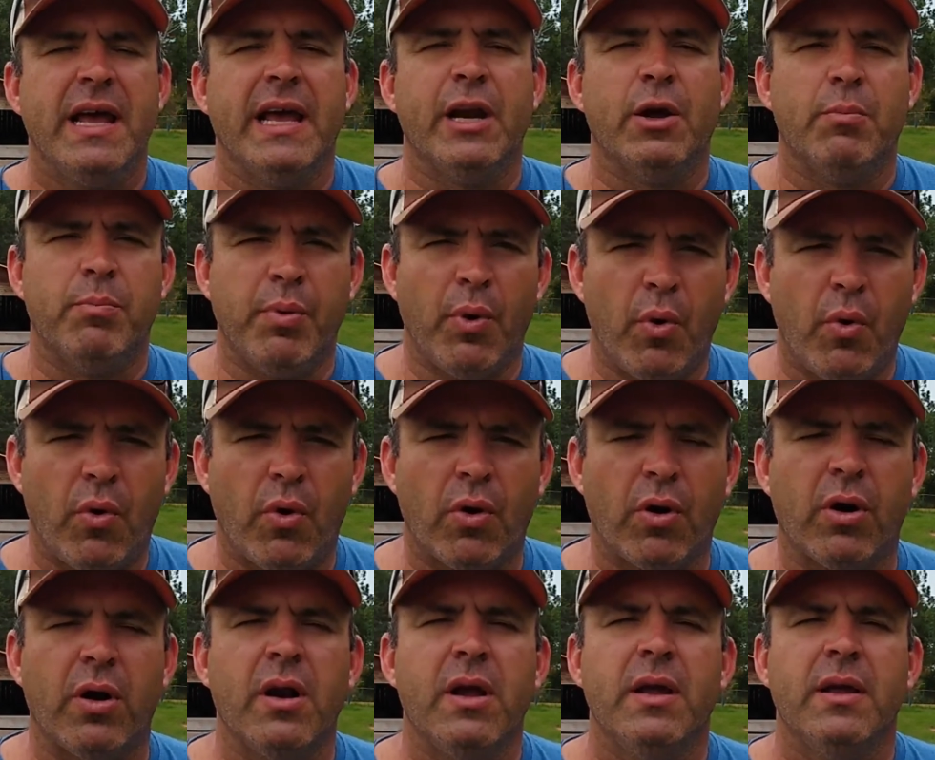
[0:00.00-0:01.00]
and a
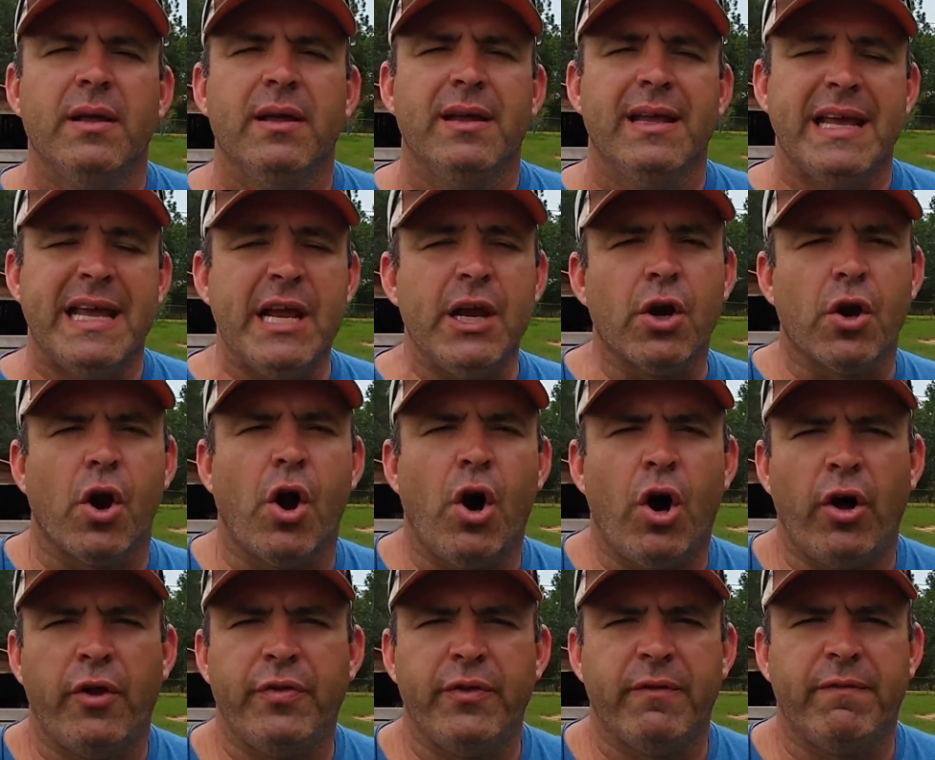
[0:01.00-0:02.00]
boar here
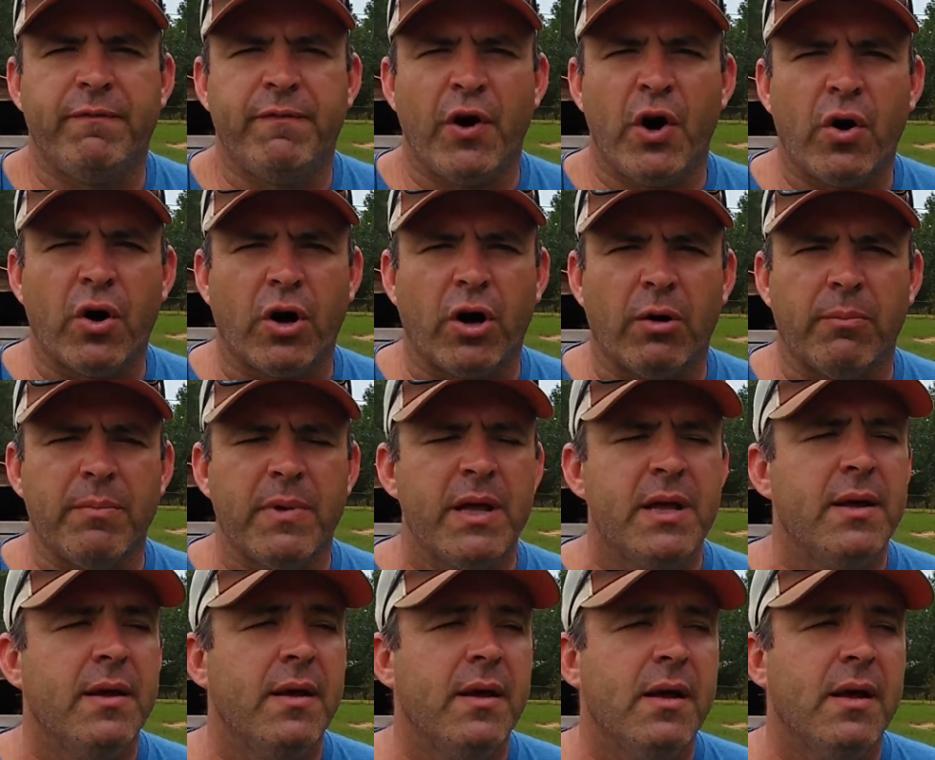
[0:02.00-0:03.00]
on the farm,
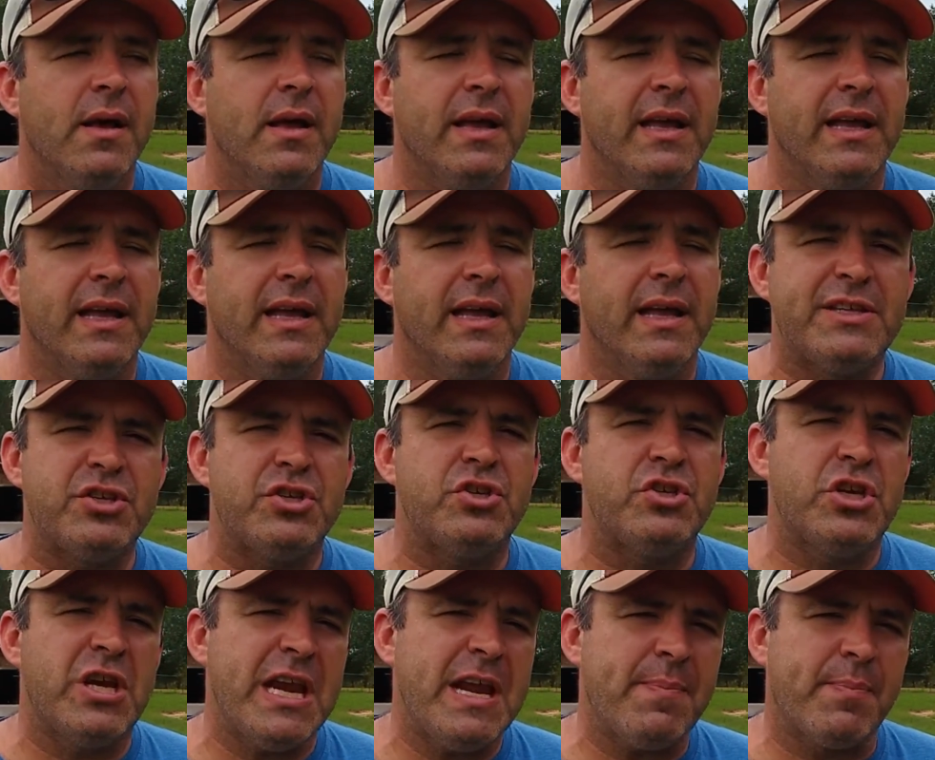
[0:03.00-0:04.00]
it's
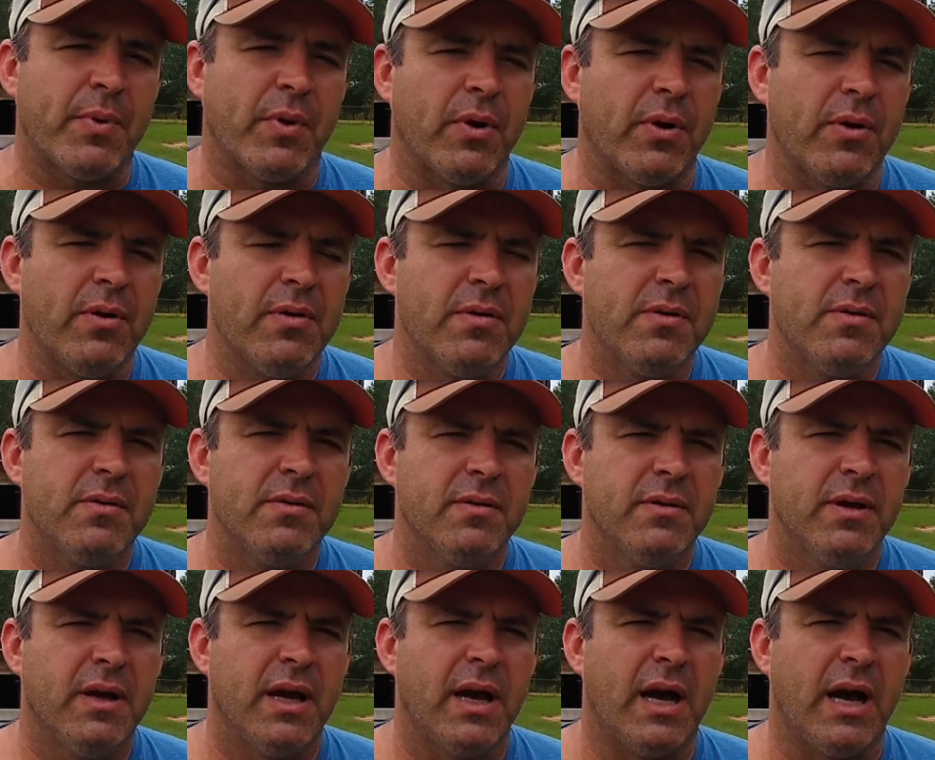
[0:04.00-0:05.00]
cheaper
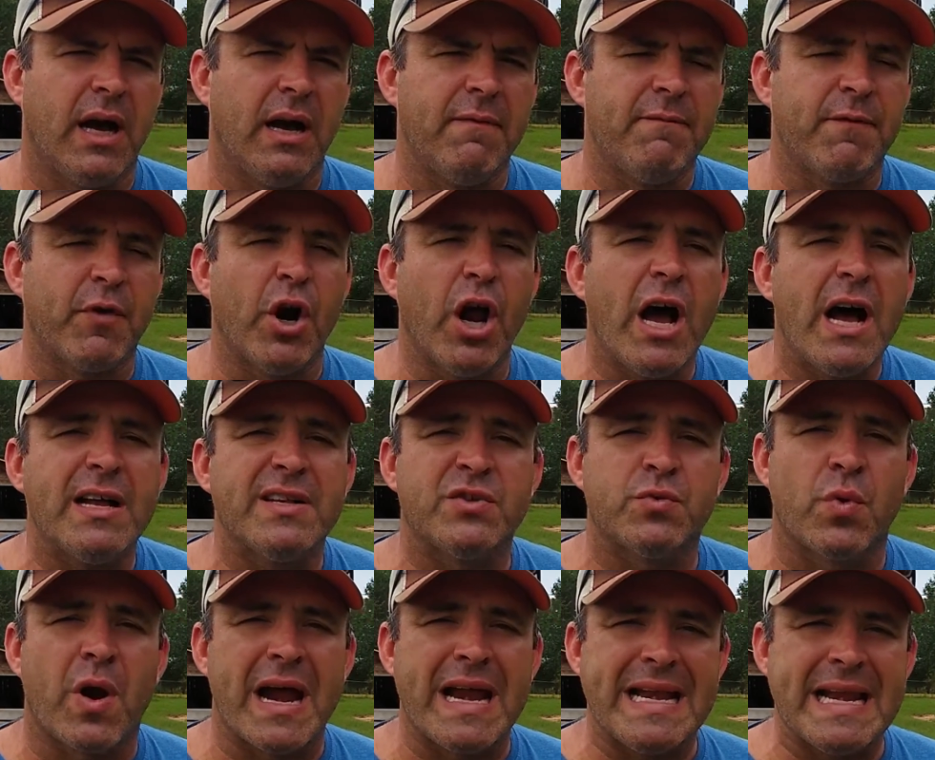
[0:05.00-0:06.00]
for us
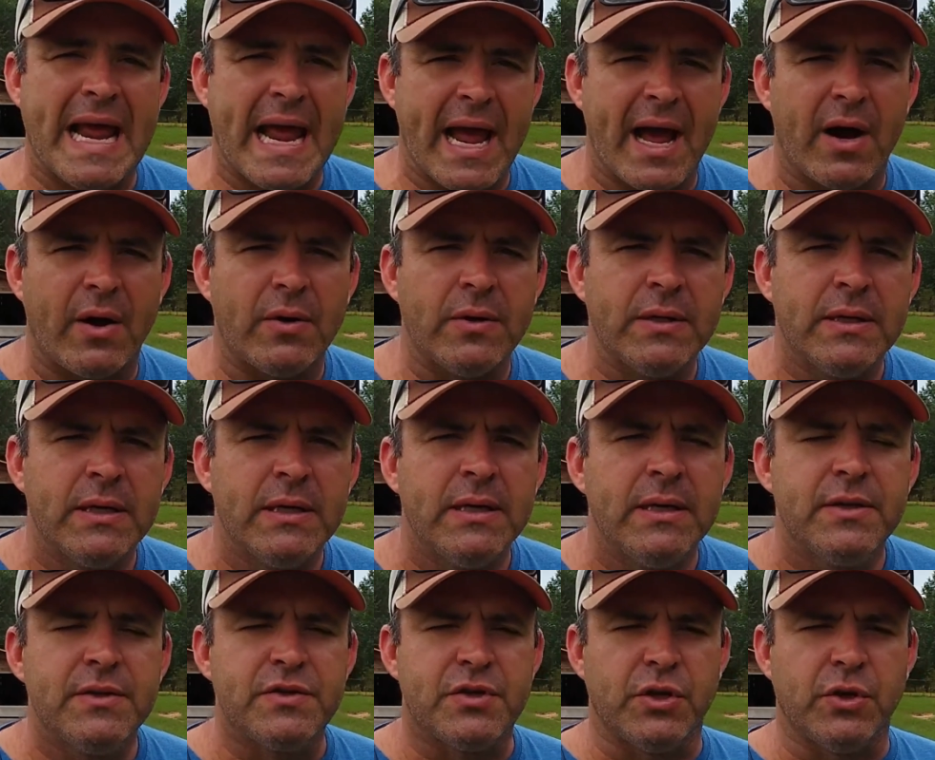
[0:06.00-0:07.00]
right now
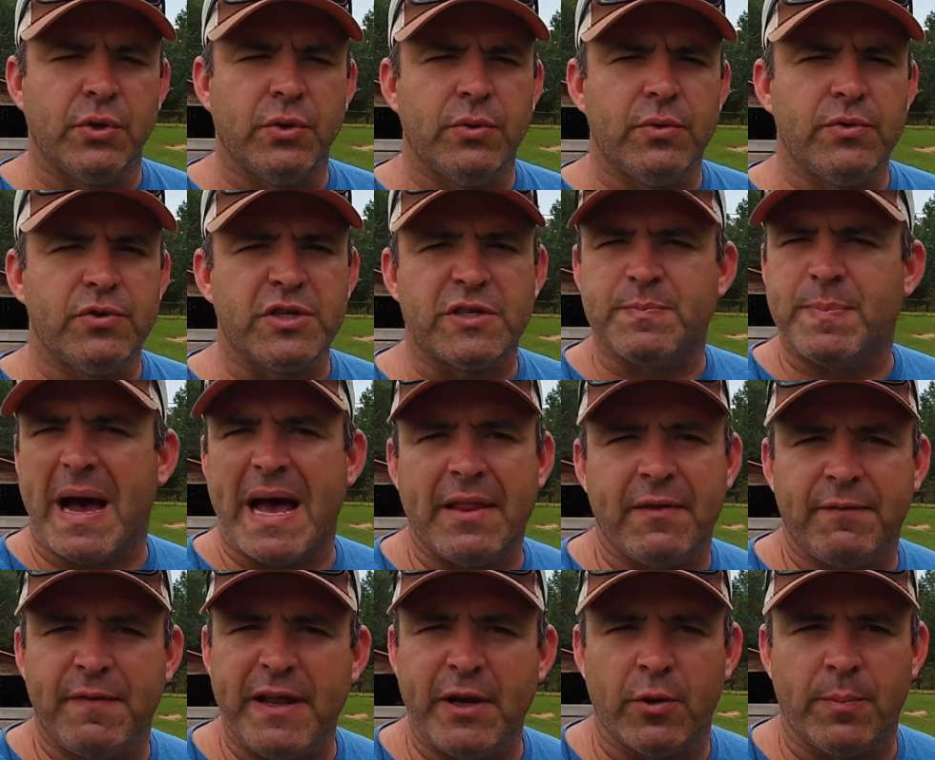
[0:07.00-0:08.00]
to just buy the
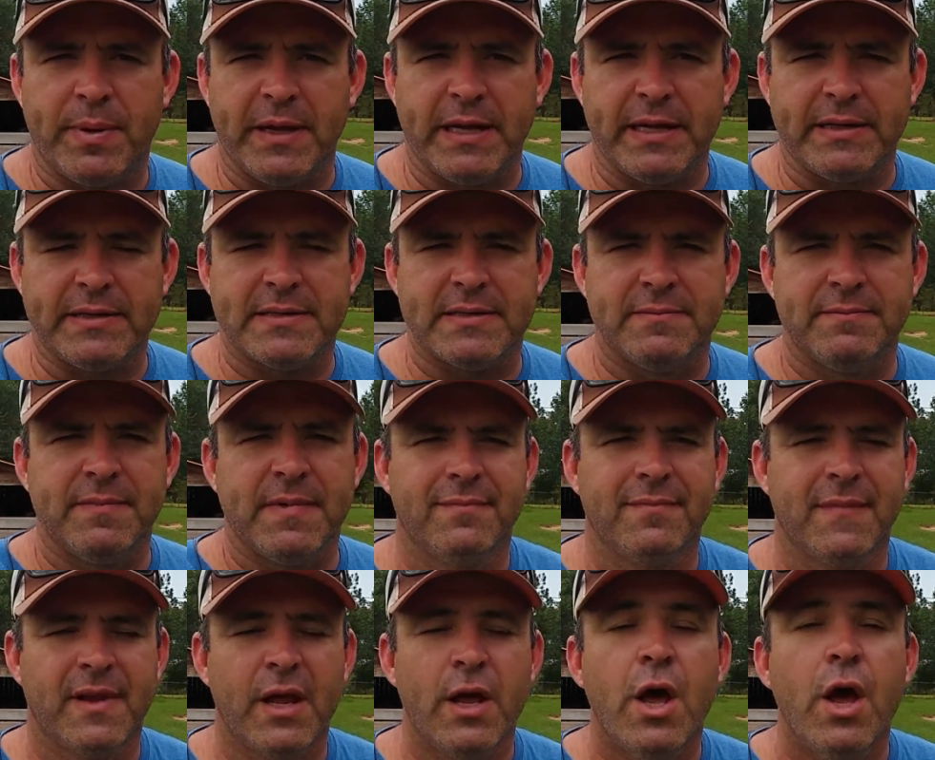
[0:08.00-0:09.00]
feeder pigs
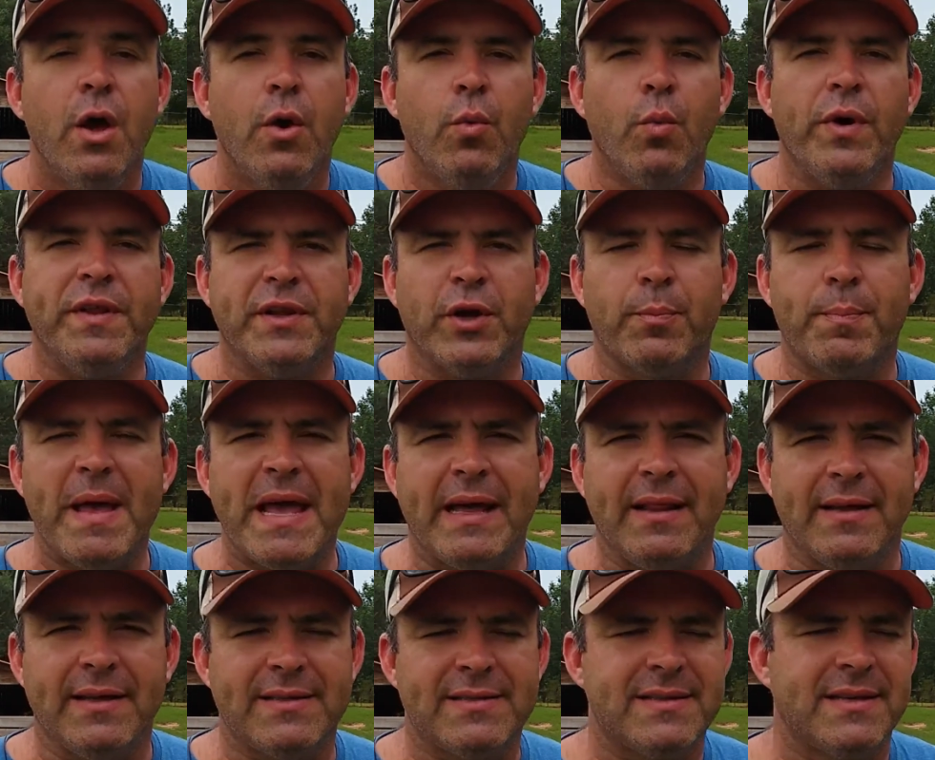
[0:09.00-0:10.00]
when they're
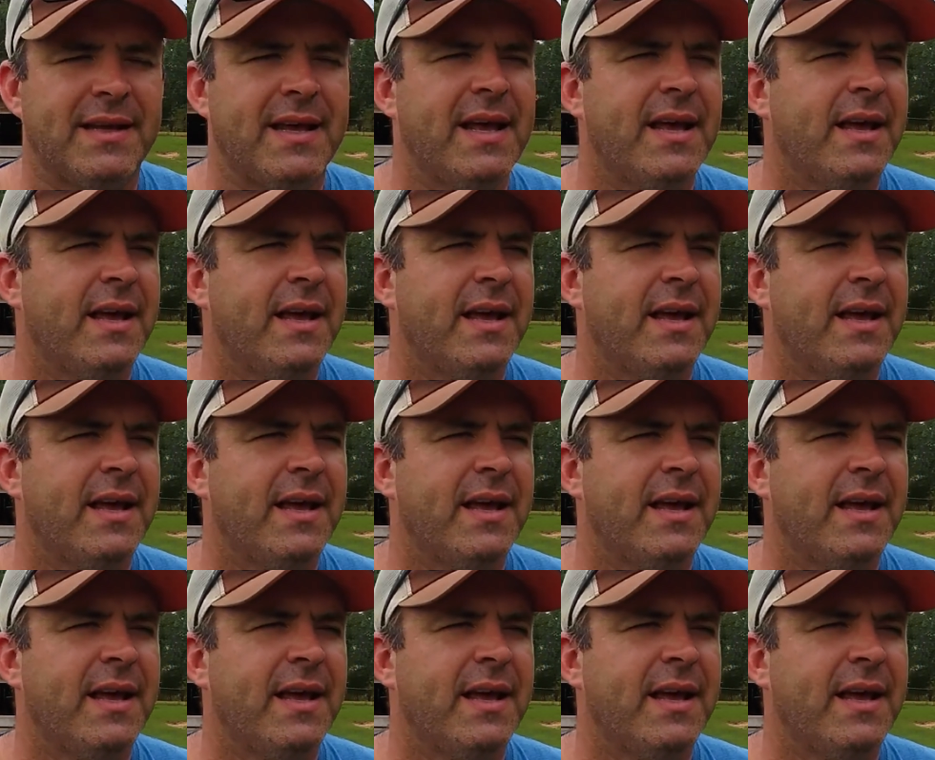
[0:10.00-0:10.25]
piglets.